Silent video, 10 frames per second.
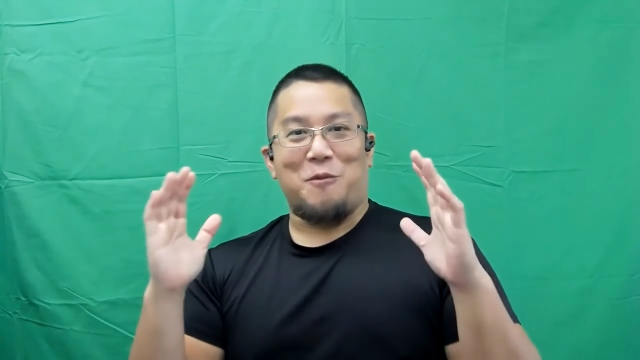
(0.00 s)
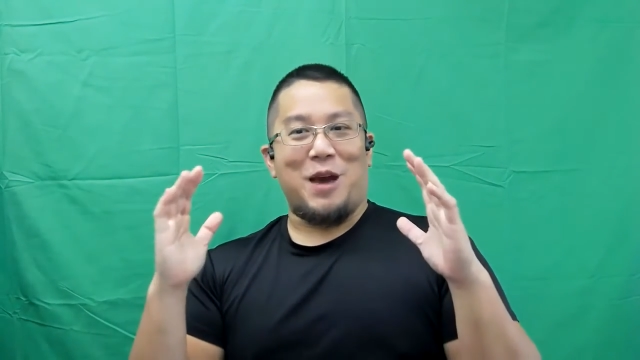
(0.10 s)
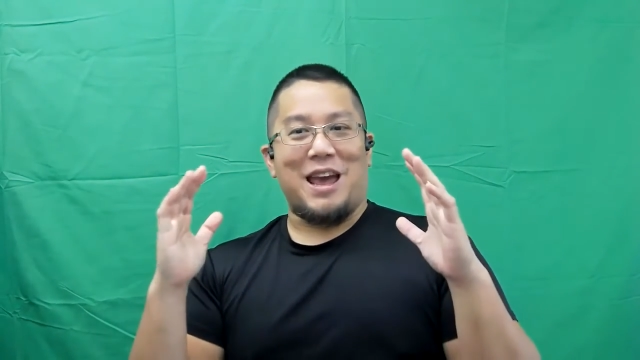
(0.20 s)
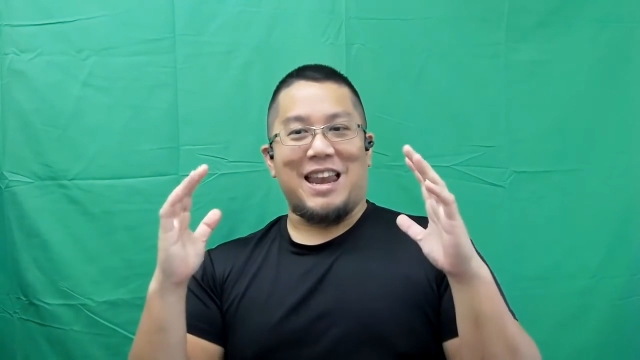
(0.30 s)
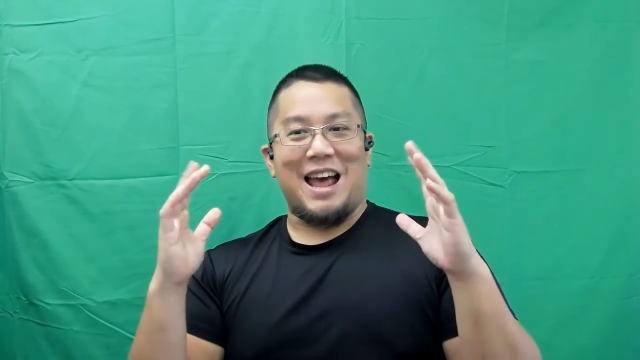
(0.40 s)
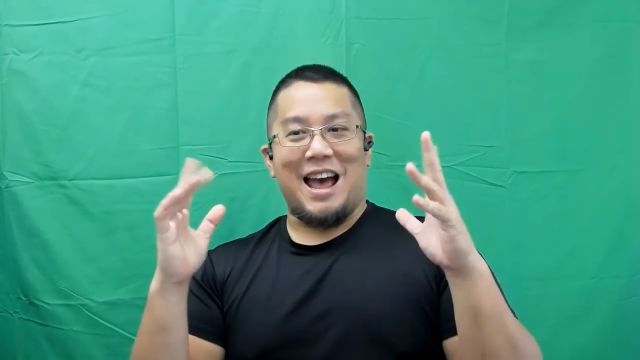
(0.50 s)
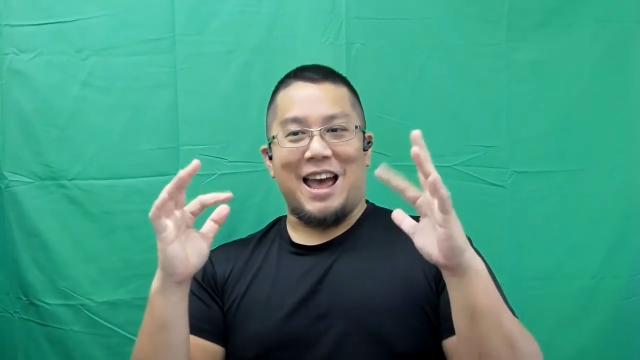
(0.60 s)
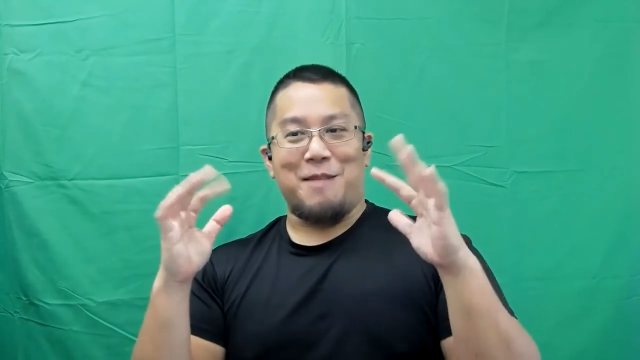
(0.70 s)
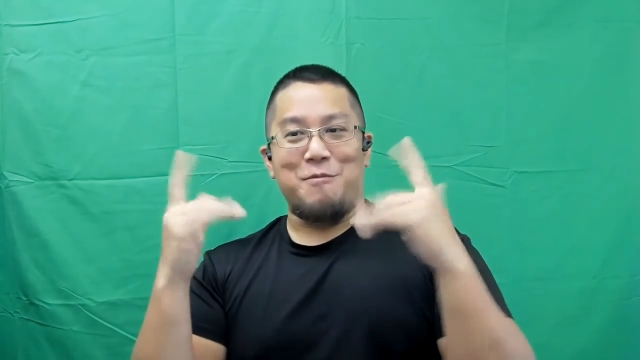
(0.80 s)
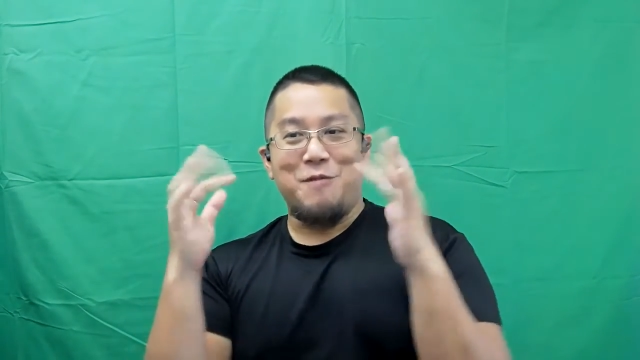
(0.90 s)
when
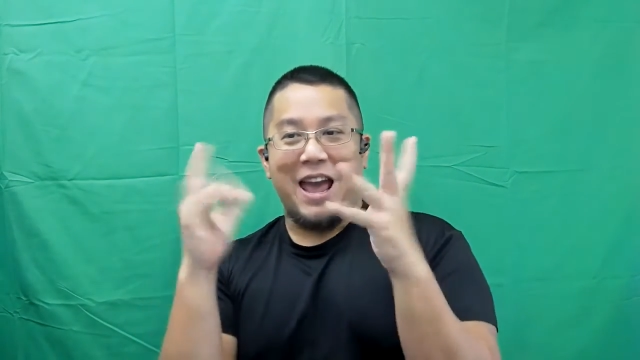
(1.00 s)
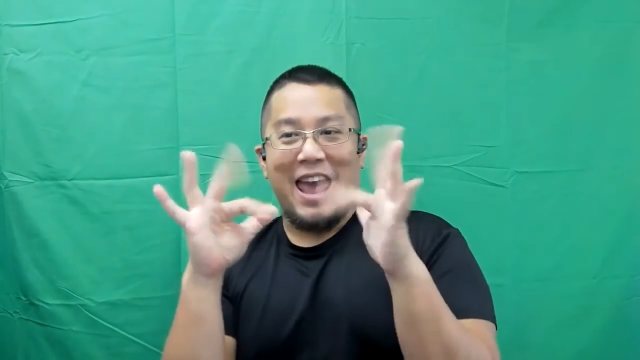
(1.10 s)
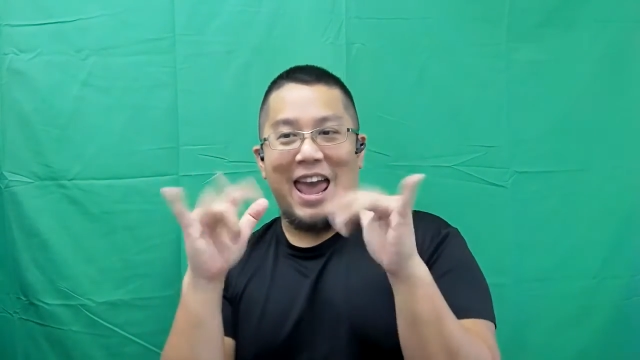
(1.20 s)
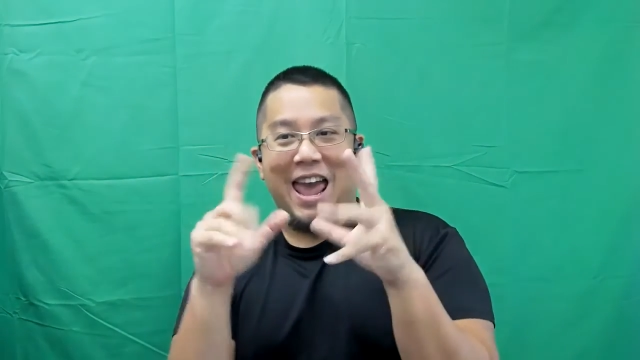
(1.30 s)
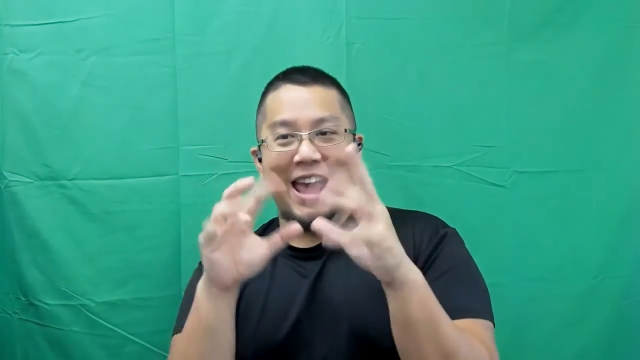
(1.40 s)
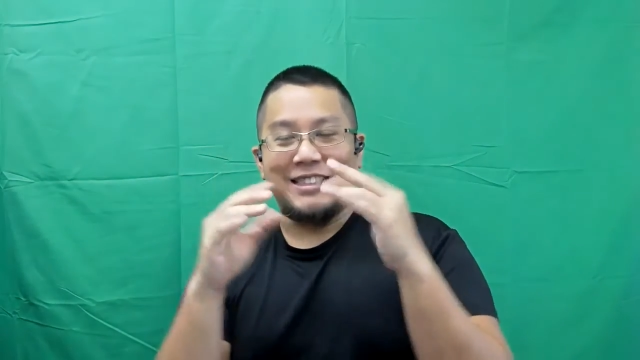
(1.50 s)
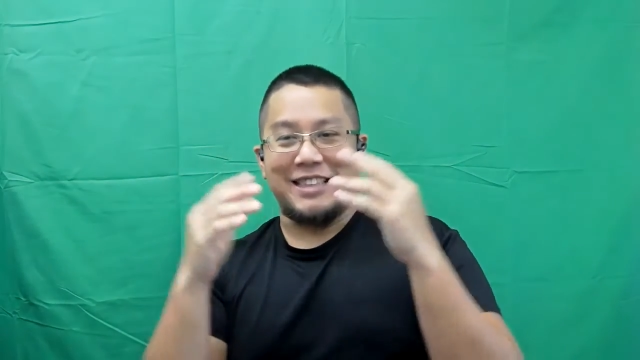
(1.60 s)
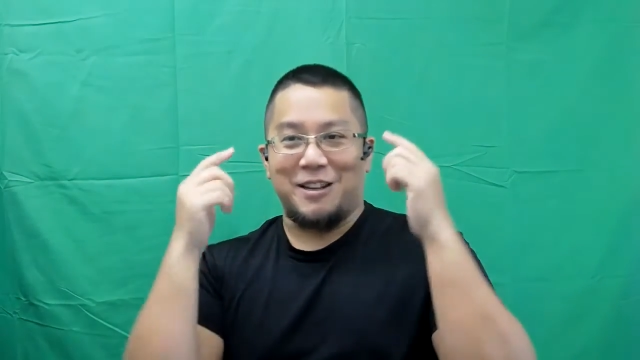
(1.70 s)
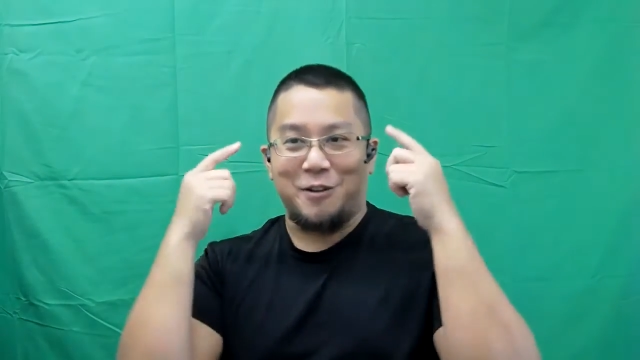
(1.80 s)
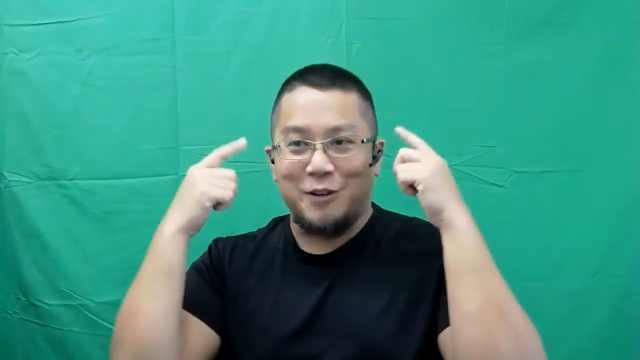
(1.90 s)
I move my hands
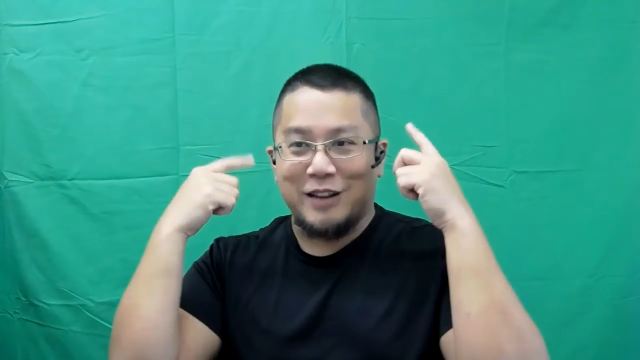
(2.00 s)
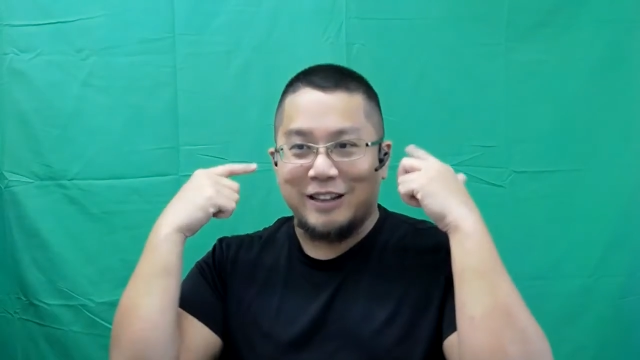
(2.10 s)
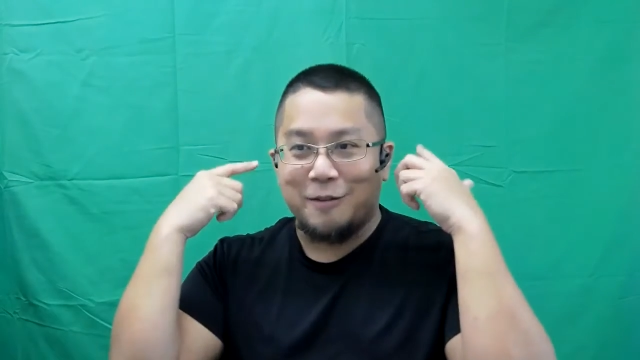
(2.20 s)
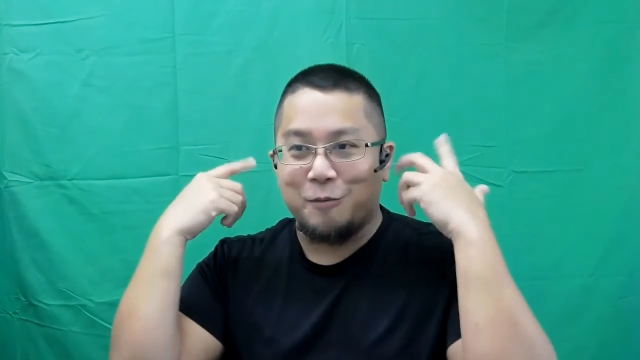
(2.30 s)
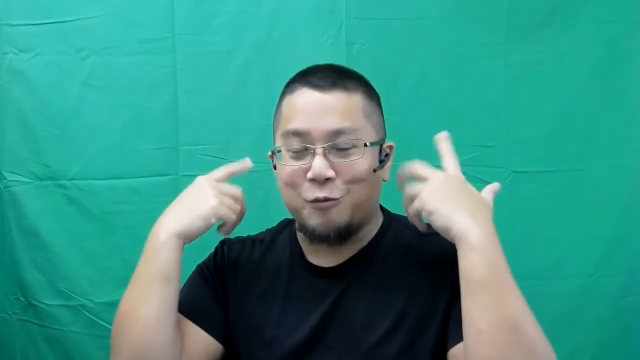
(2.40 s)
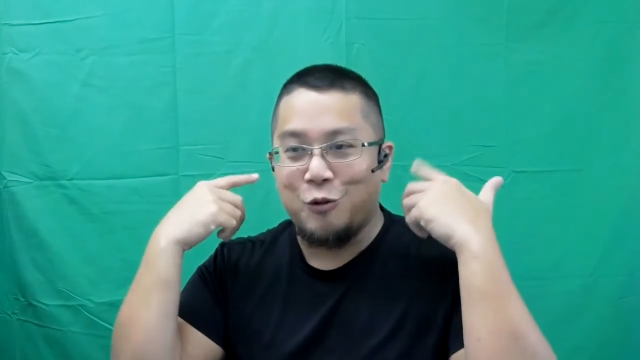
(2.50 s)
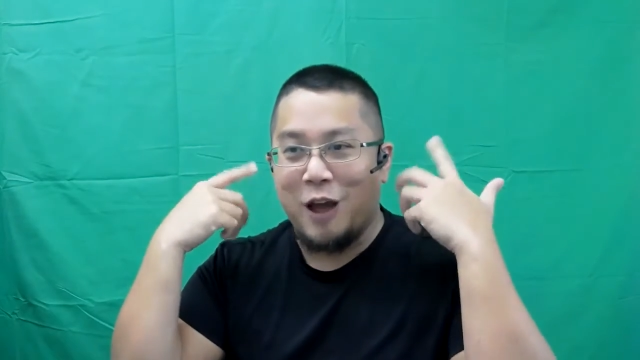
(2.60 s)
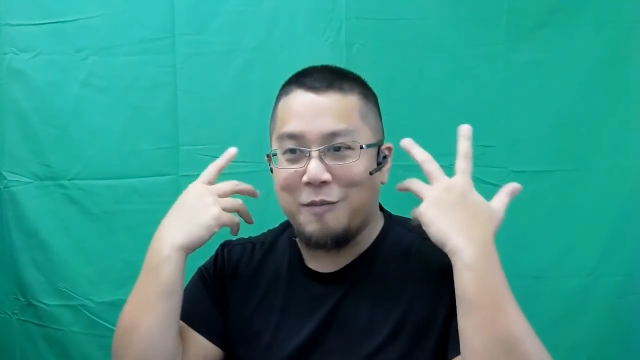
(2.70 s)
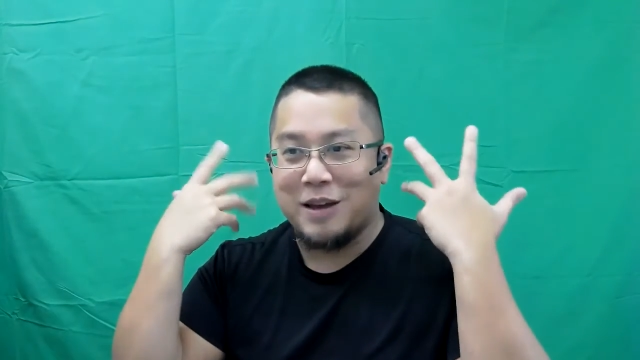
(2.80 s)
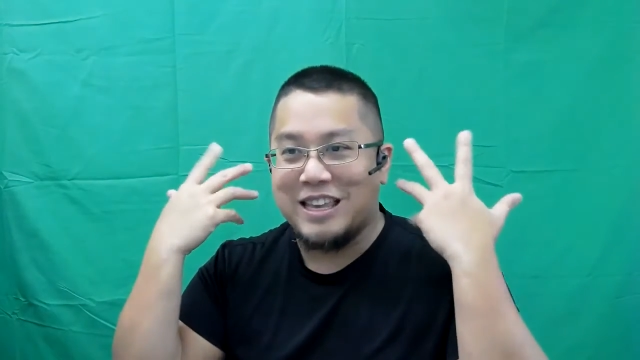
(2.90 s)
and you do
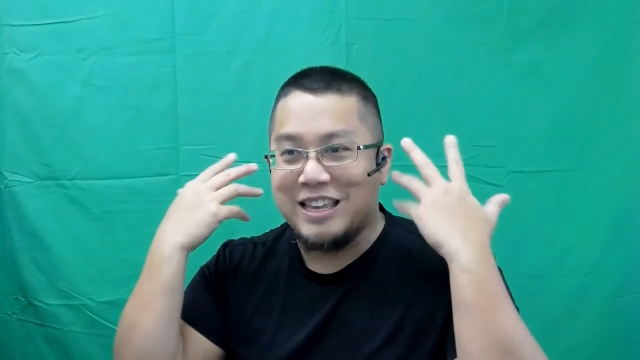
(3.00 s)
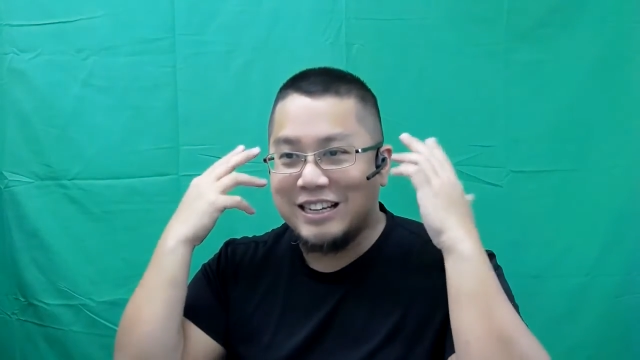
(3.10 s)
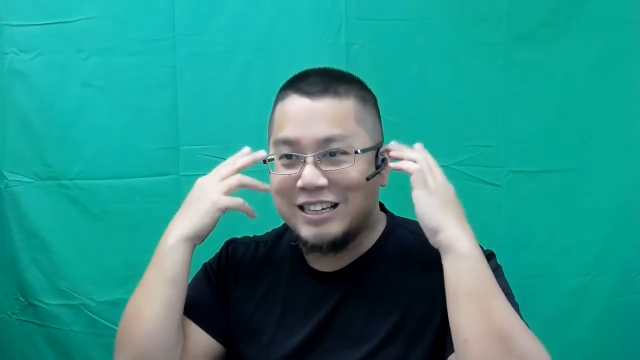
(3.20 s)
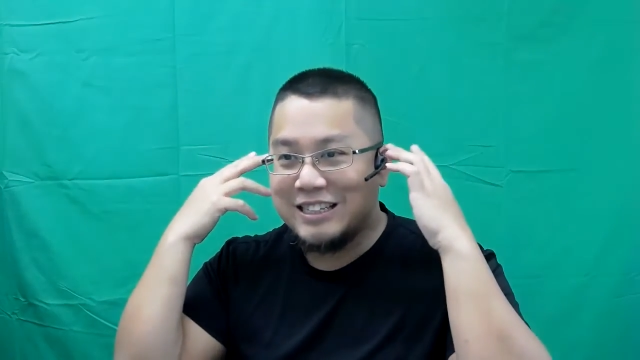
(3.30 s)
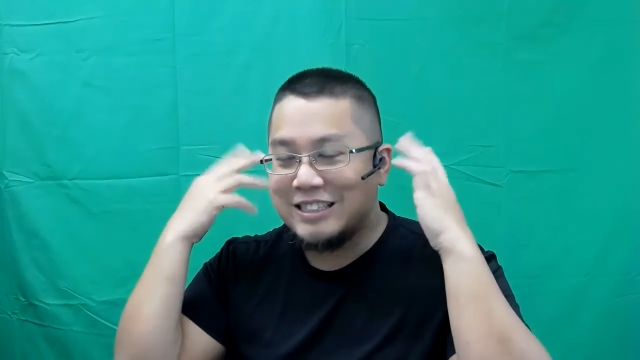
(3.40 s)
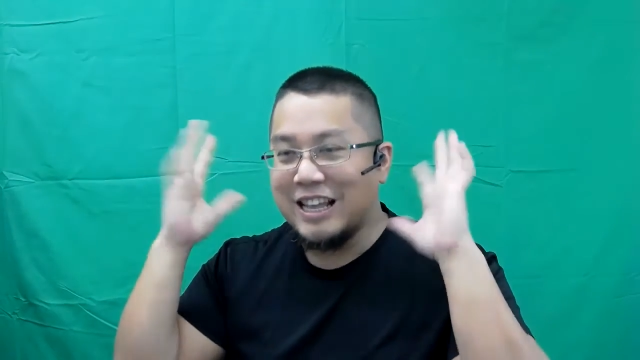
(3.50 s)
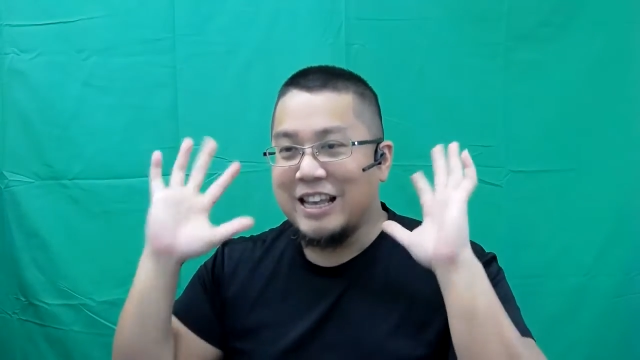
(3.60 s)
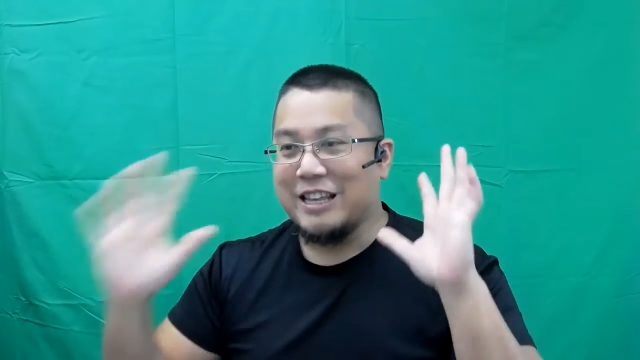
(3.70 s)
have my ears,